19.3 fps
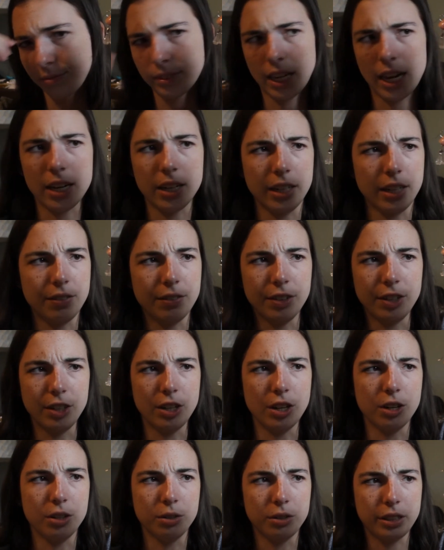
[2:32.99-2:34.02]
don't even
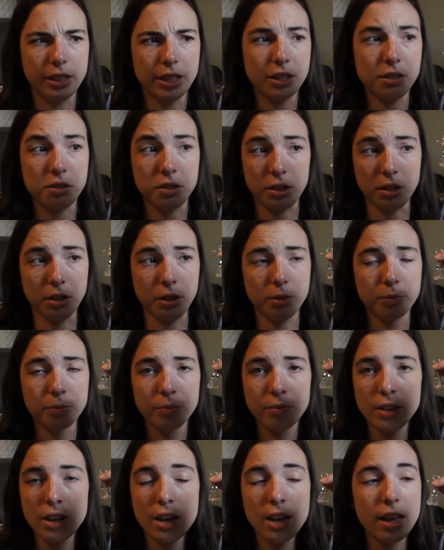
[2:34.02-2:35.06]
know, years ago.
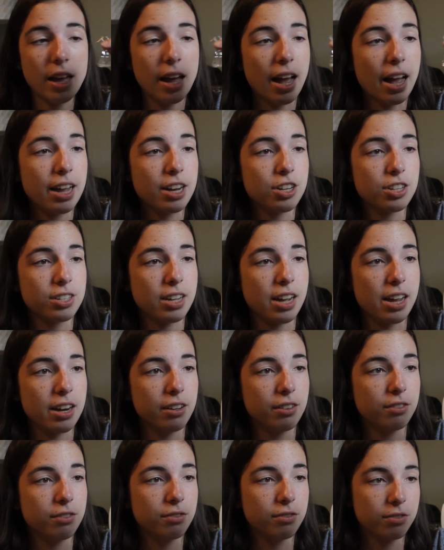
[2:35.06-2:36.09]
I just kind
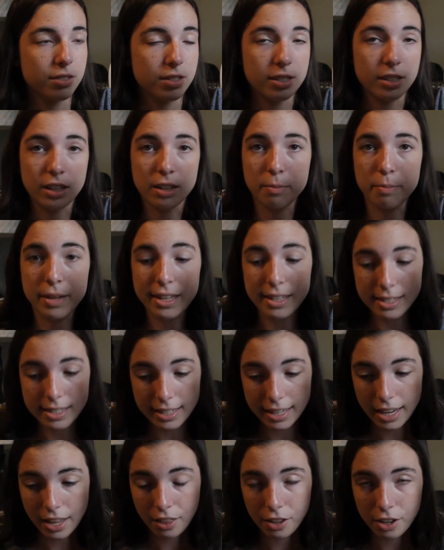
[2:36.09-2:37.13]
of stuck beads
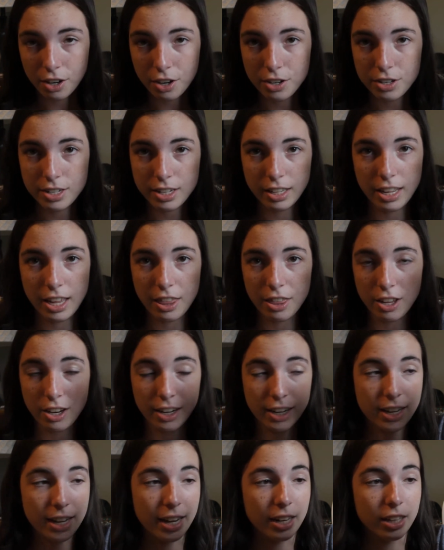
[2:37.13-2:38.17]
together until I thought
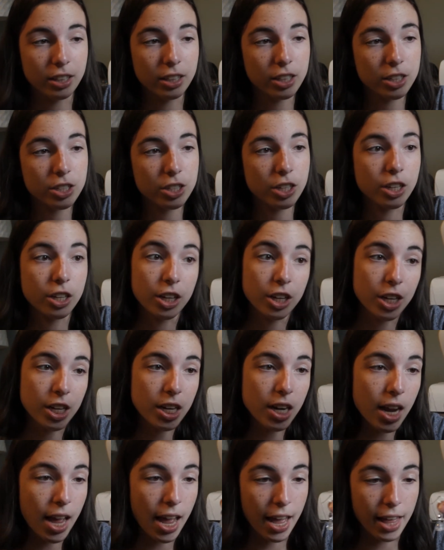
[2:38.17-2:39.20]
it kind of looked
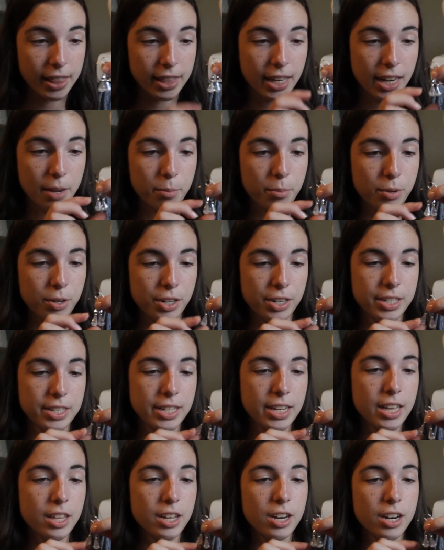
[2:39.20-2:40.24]
good, and then I put it
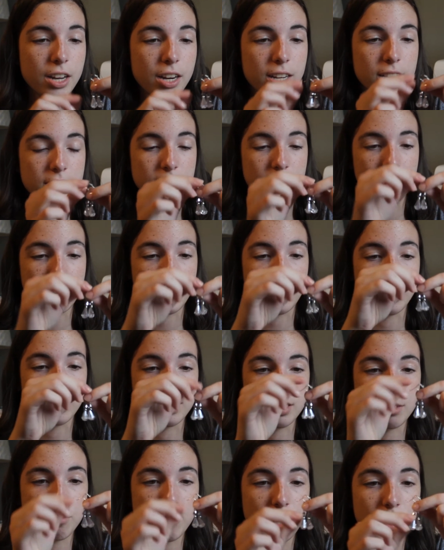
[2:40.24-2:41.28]
together and I stuck it on
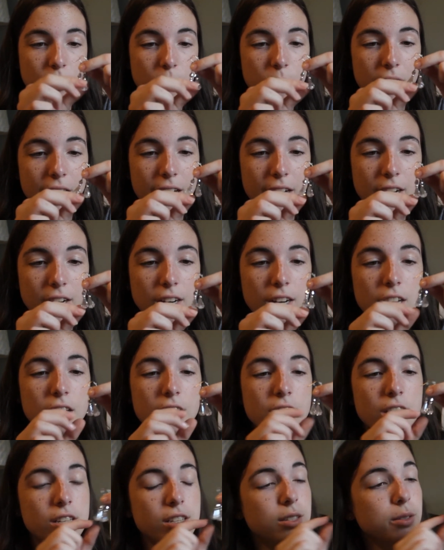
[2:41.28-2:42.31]
some ear wire.
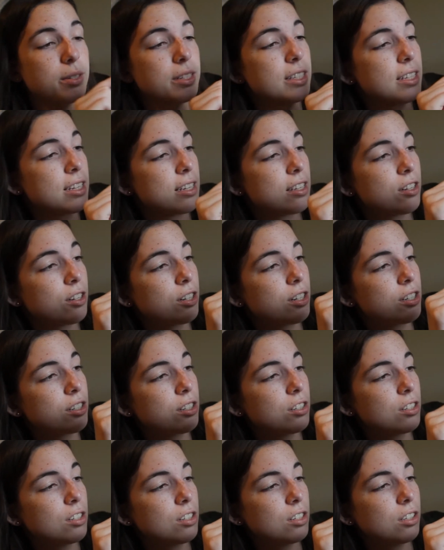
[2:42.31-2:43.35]
So it's these
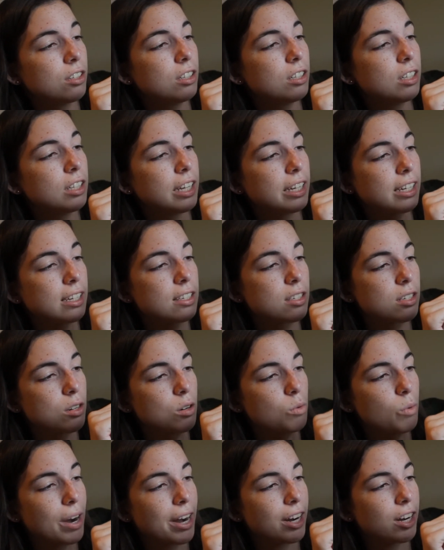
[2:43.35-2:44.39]
crystal like
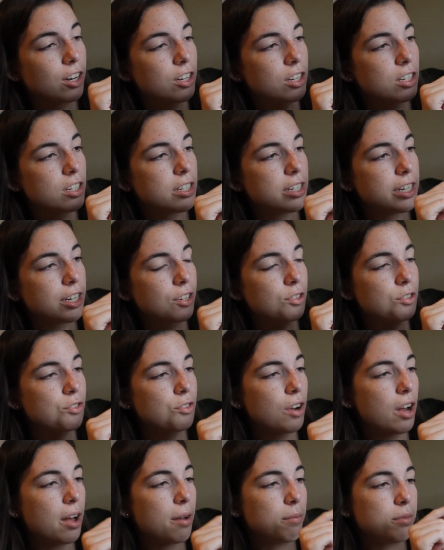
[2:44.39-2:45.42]
squared
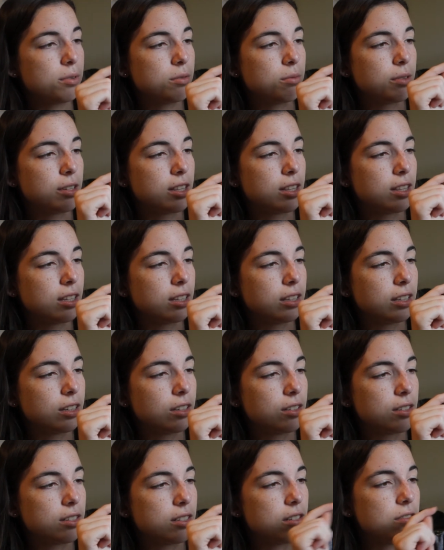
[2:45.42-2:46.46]
teardrops with the
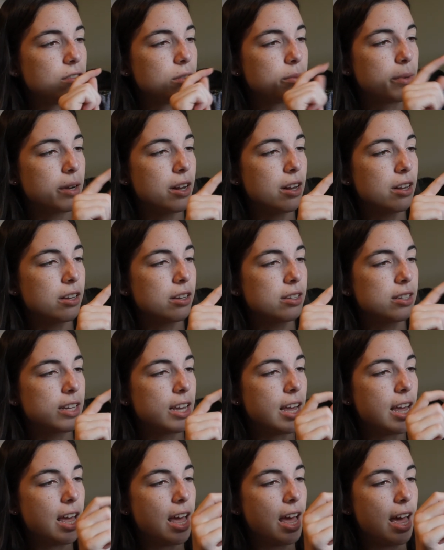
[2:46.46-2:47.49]
little silver balls
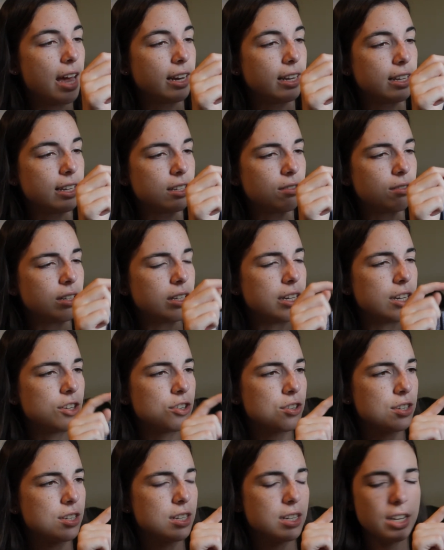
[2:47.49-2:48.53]
and these really
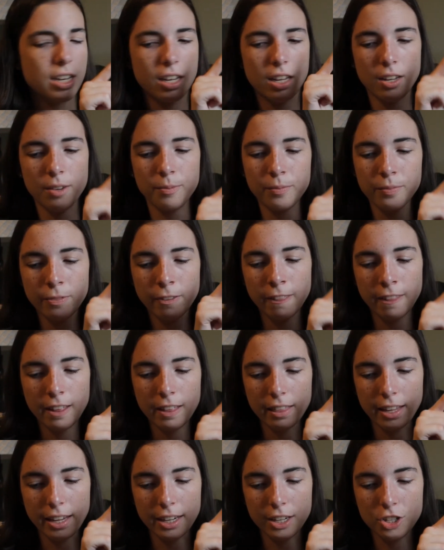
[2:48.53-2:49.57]
interesting
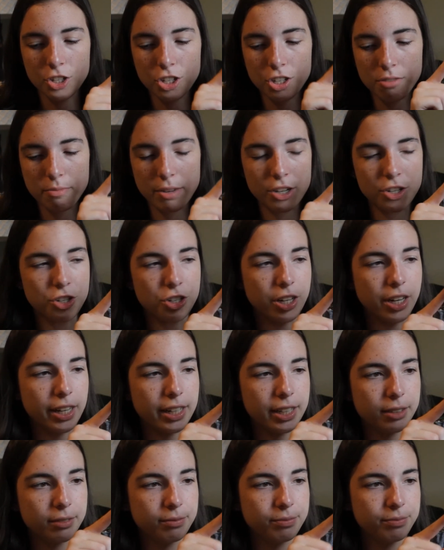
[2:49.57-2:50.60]
like geometric